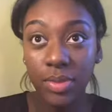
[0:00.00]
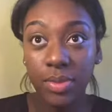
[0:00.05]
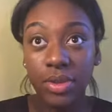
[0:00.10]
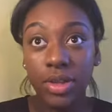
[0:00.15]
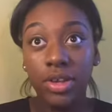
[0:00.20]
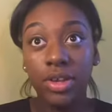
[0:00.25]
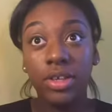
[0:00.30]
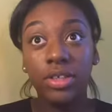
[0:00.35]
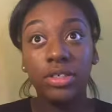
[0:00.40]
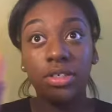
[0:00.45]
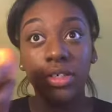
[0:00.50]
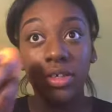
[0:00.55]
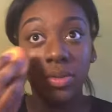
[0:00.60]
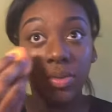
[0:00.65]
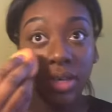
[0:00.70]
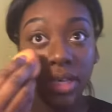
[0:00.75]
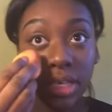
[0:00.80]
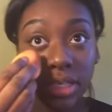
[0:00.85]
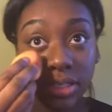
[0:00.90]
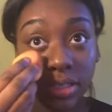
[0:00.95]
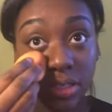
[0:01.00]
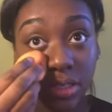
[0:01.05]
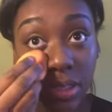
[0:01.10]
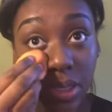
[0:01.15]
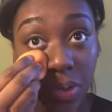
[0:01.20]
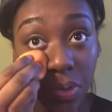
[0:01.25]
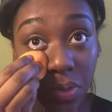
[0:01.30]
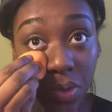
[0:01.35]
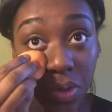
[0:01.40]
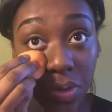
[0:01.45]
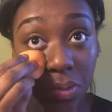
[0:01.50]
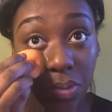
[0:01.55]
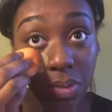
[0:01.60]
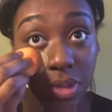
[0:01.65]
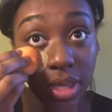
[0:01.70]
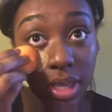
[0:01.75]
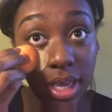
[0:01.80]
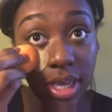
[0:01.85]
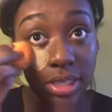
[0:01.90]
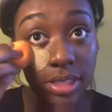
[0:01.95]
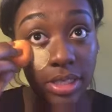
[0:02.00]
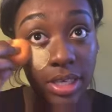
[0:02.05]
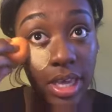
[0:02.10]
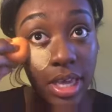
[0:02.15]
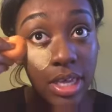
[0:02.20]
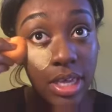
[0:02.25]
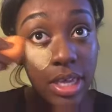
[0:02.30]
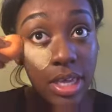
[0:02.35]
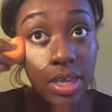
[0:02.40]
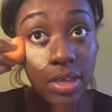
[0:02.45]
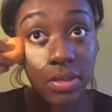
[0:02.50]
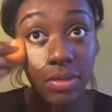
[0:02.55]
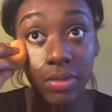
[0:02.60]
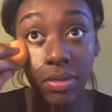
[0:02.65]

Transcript: blender too, because it won't be as cakey.